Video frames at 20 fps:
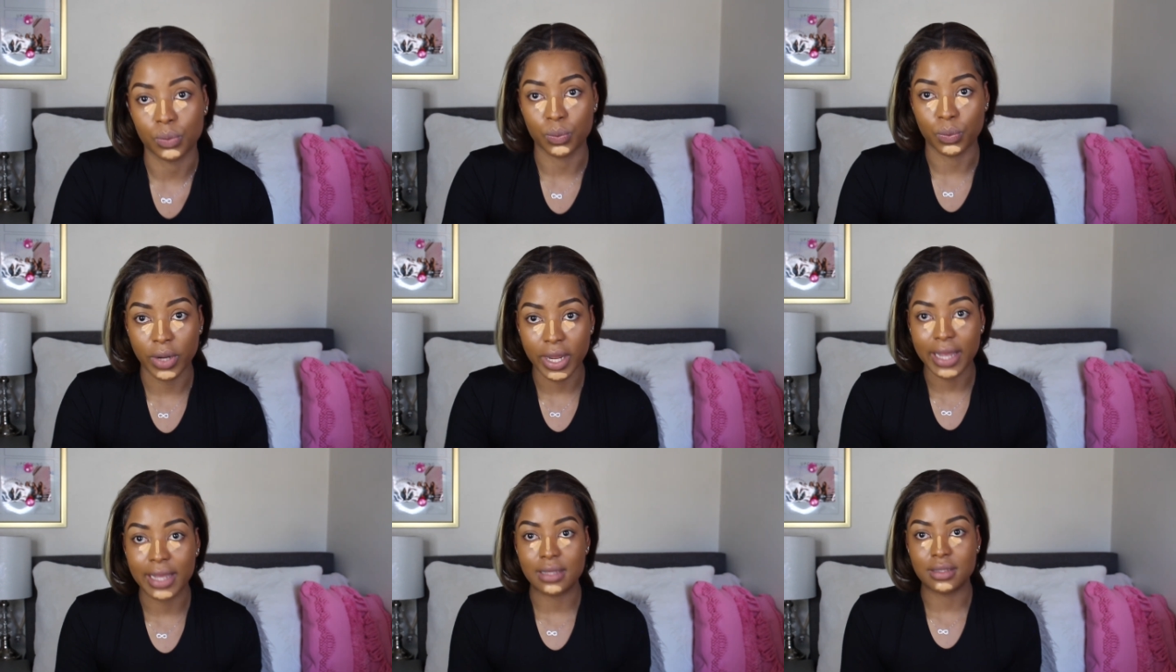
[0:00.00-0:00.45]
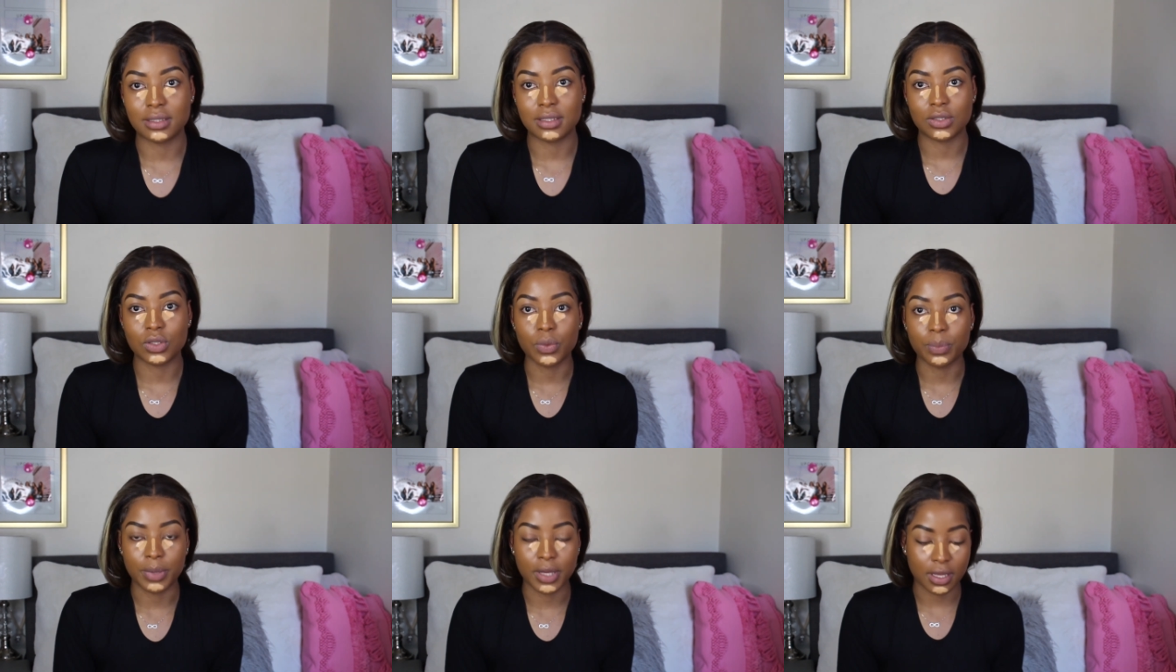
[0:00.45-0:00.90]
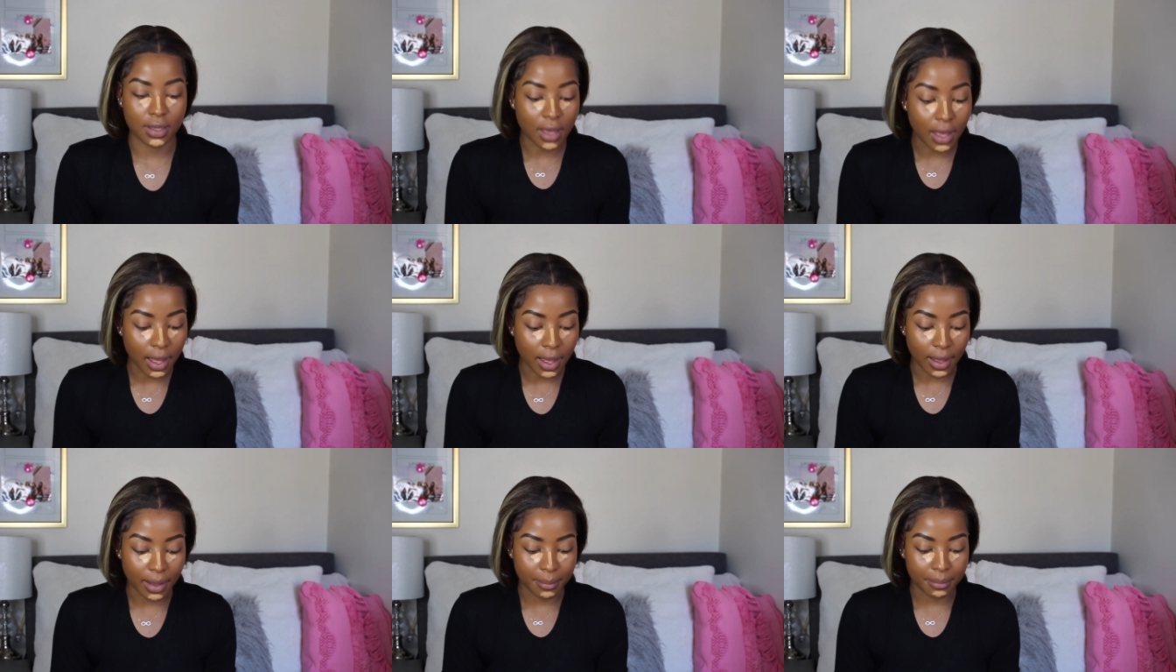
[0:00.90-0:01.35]
raised to
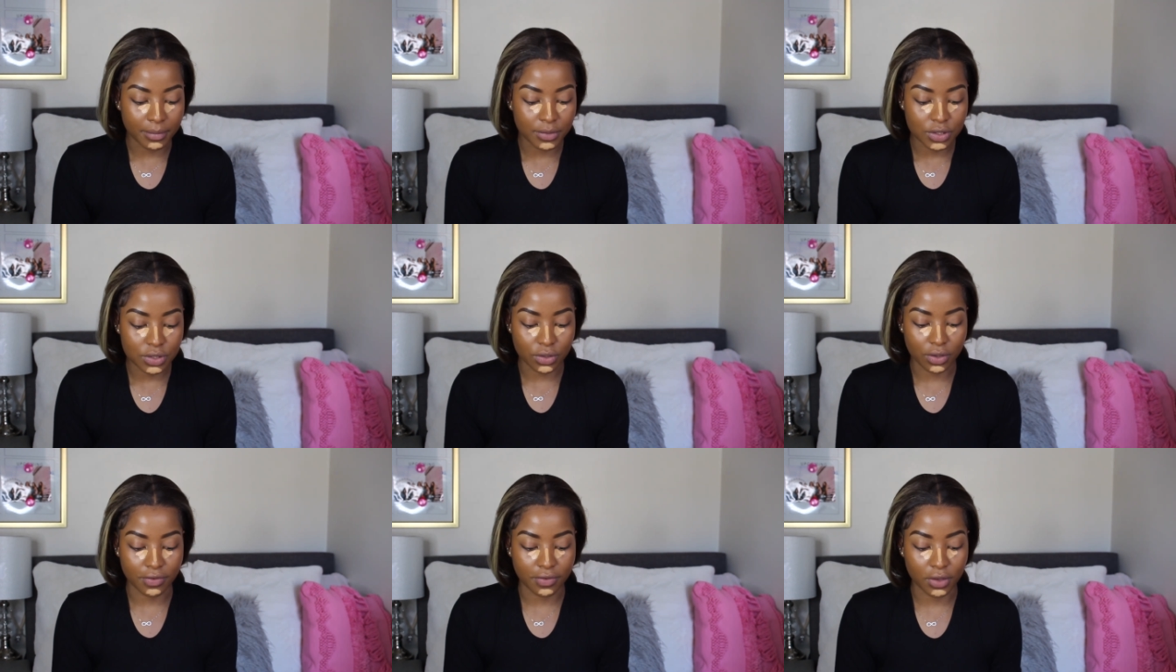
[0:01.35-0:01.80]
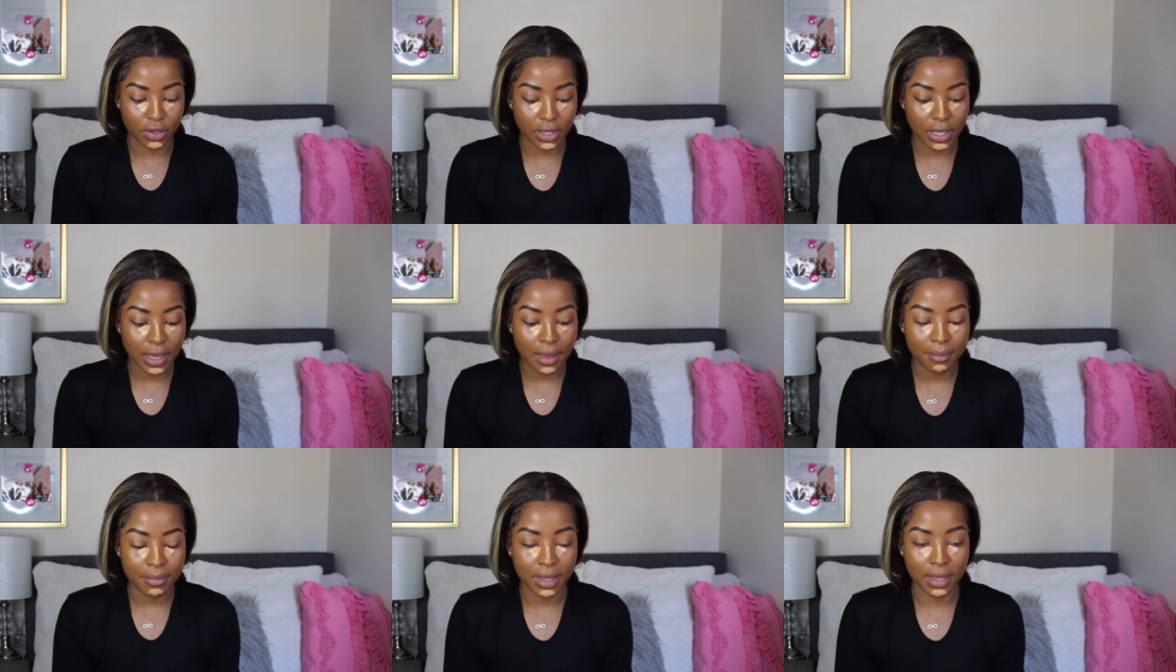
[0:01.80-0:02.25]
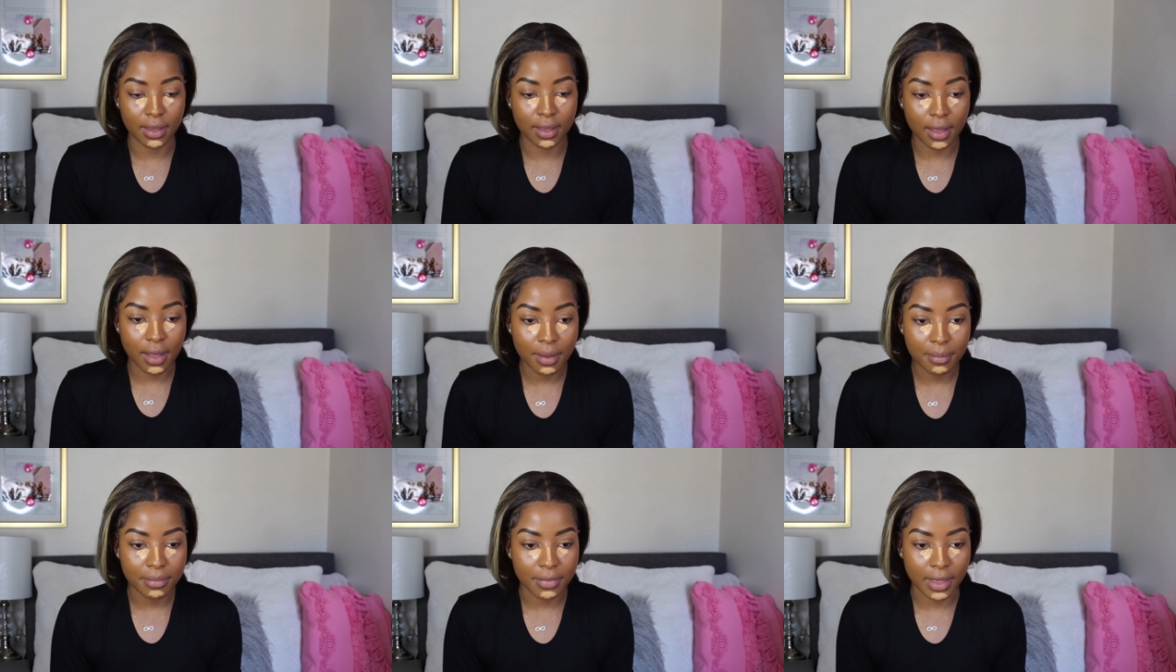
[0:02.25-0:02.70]
become so if you can't
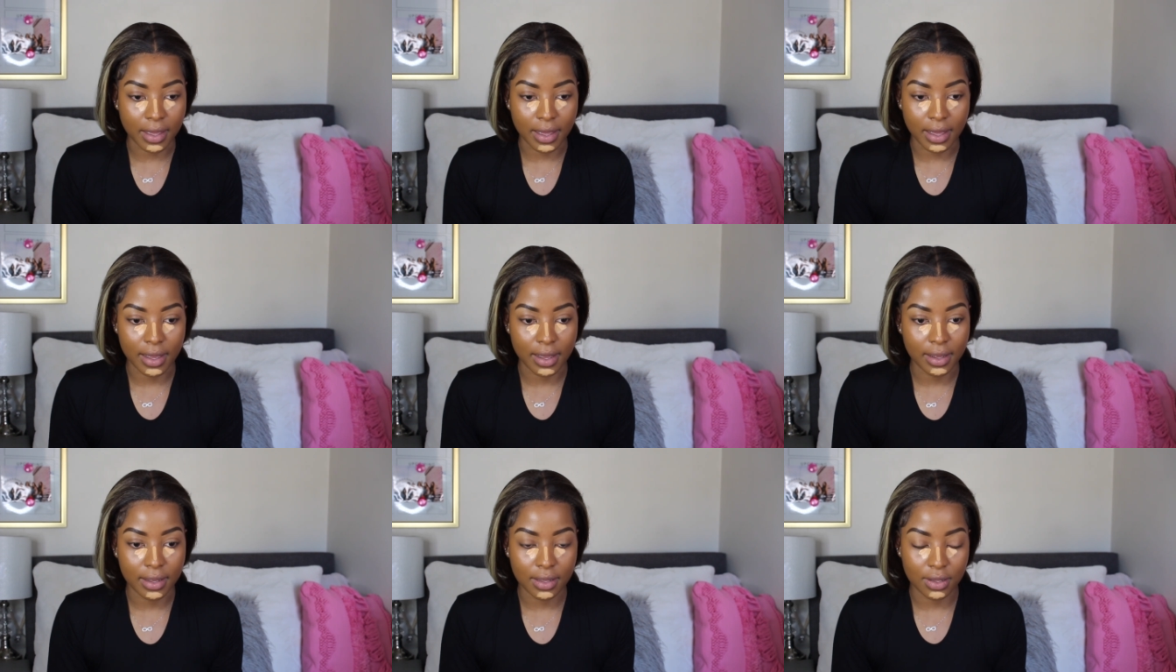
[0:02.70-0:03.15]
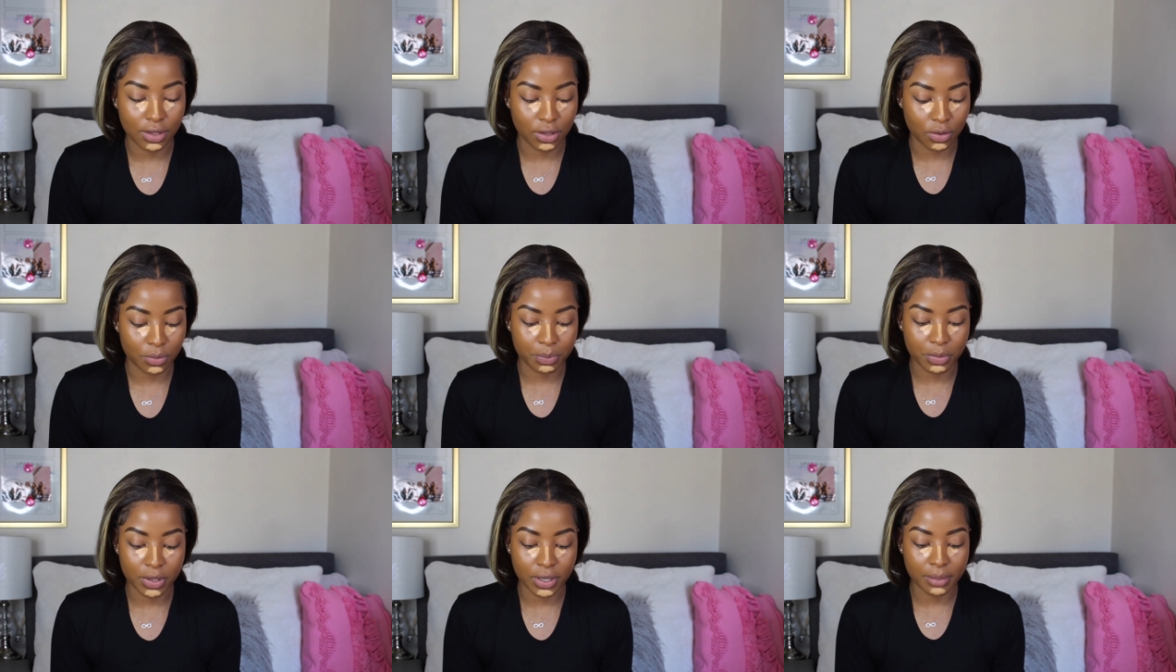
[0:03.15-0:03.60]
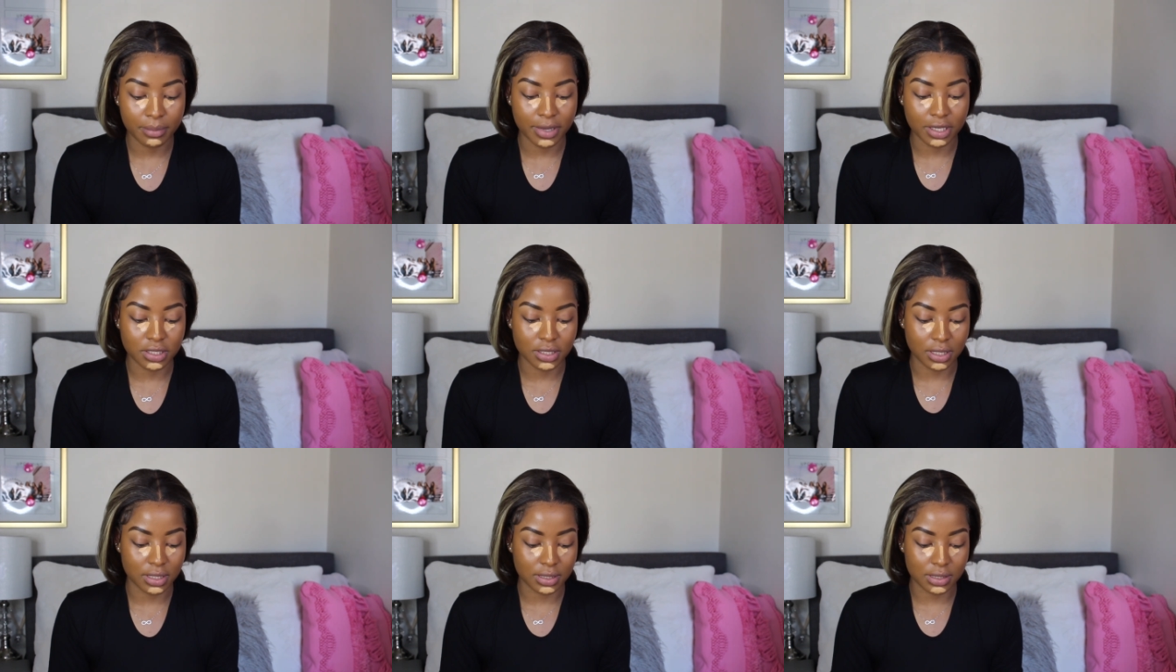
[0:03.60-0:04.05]
become that you're pretty
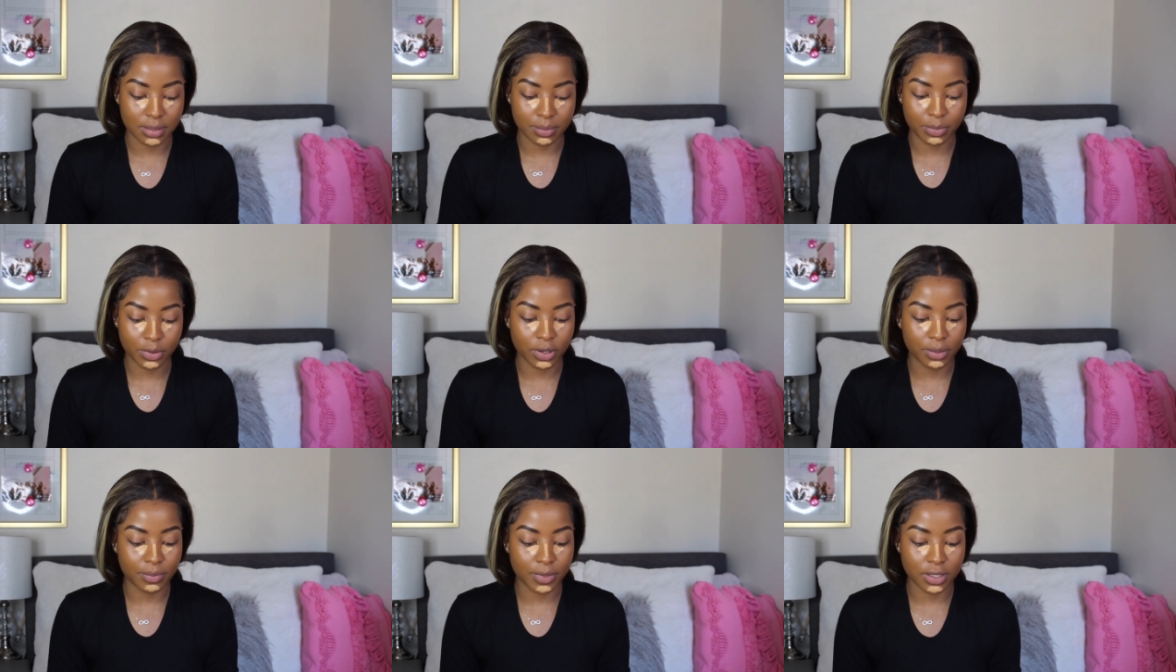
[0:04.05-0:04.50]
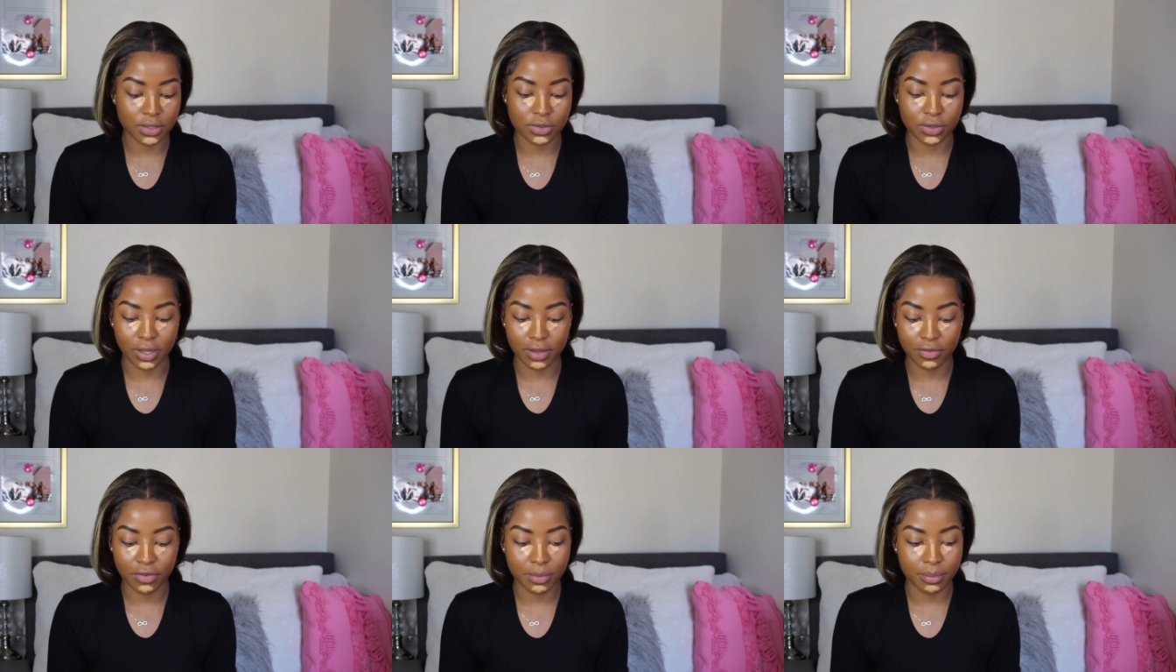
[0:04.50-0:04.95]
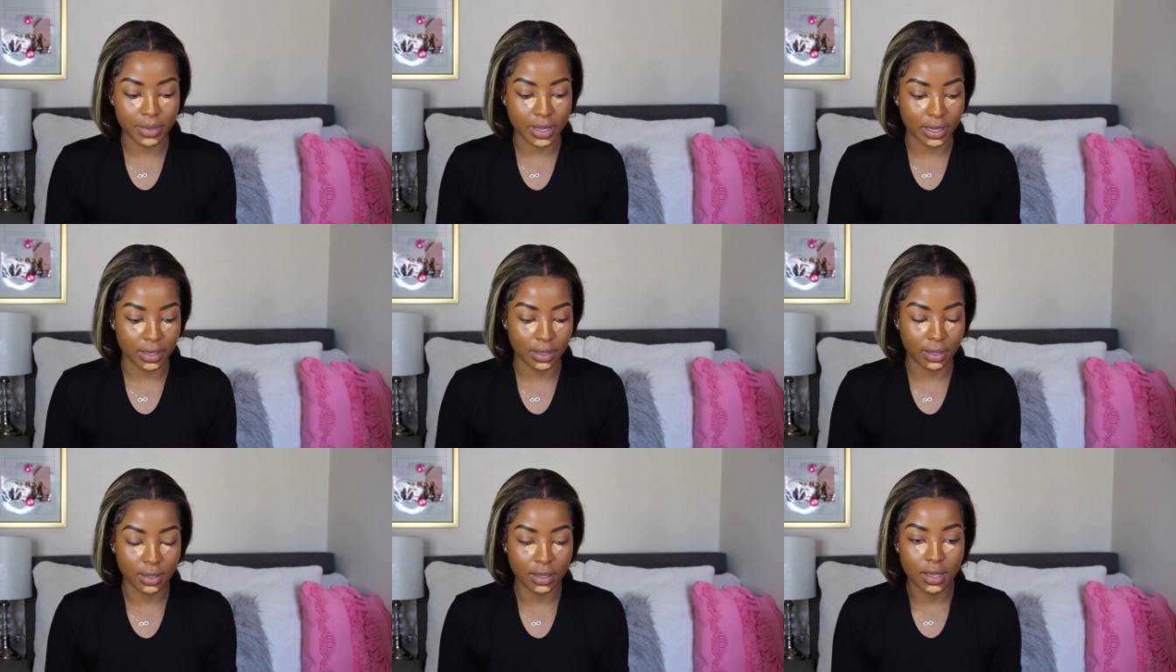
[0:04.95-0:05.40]
much a disappointment to
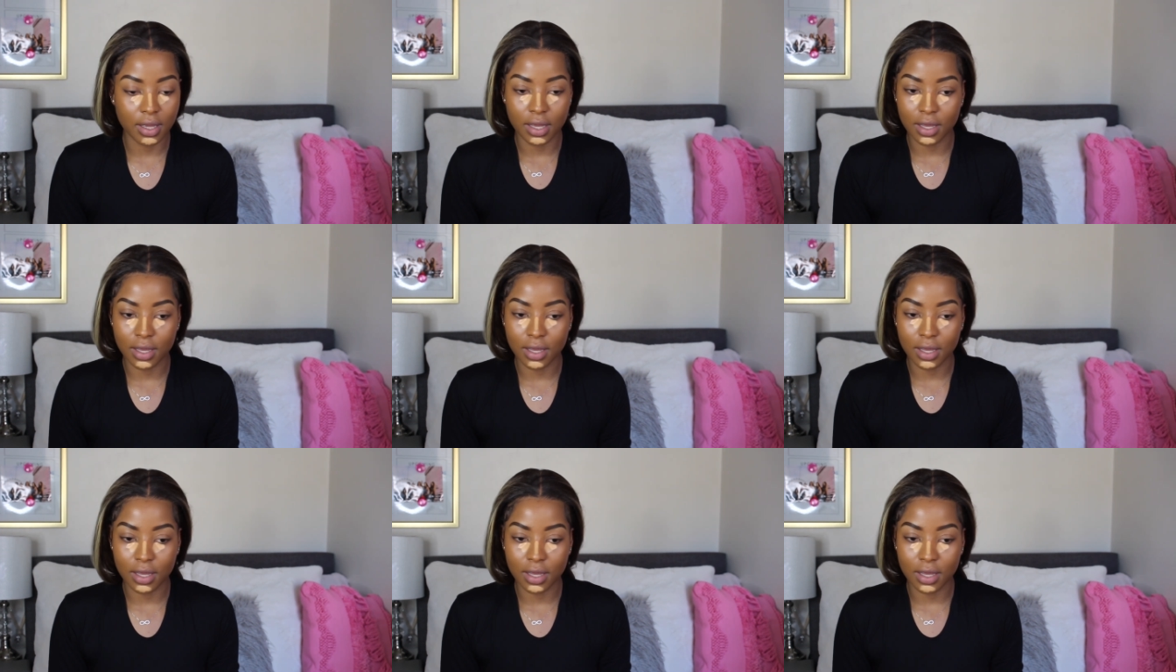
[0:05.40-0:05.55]
everybody